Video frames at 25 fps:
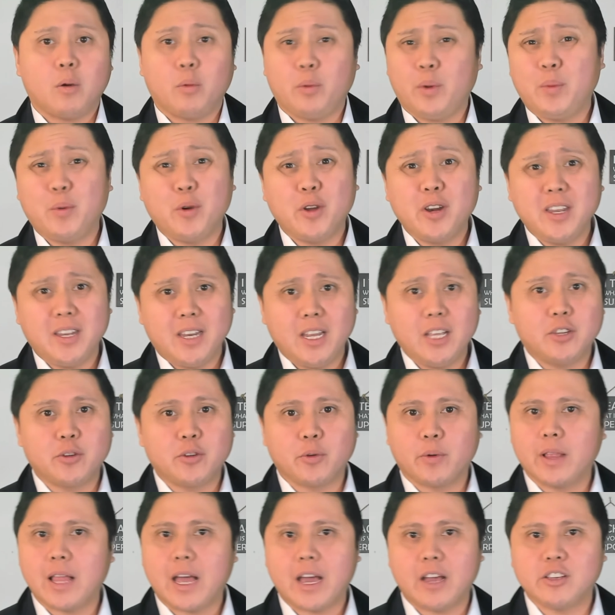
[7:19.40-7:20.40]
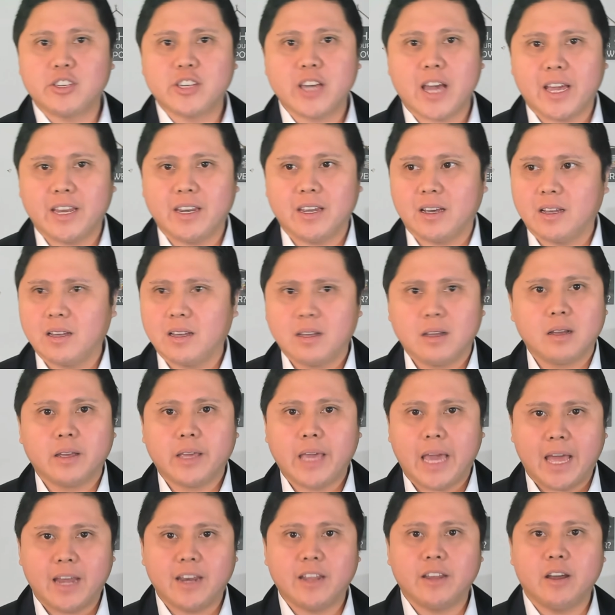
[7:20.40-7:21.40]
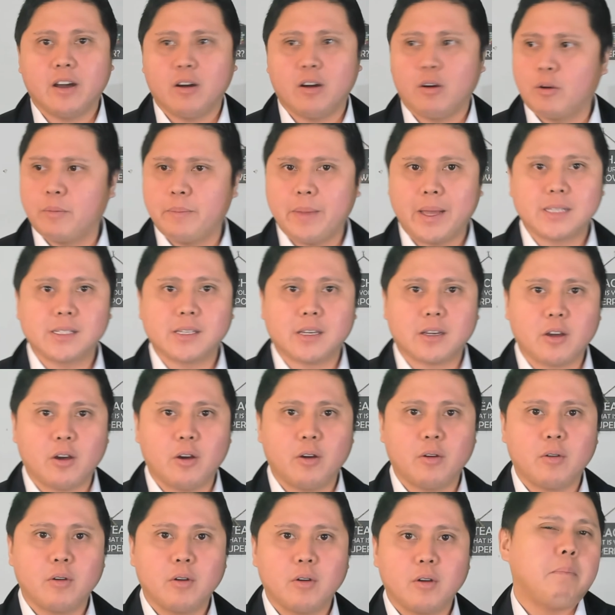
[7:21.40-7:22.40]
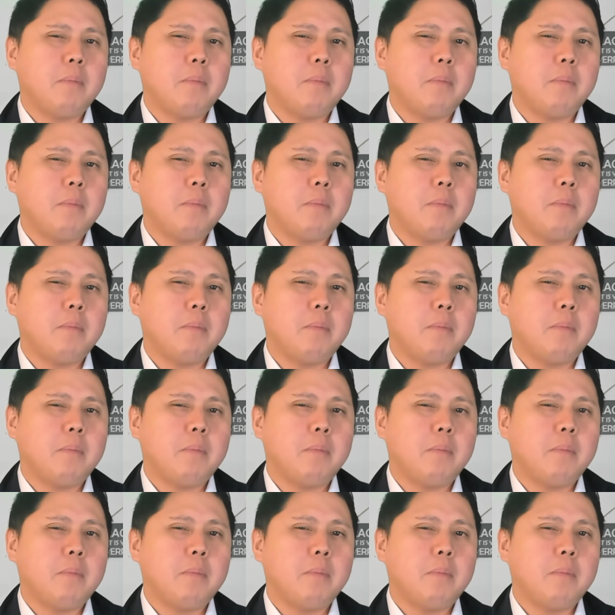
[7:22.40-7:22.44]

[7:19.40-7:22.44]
we wouldn't need to rely on China, Canada, or Mexico.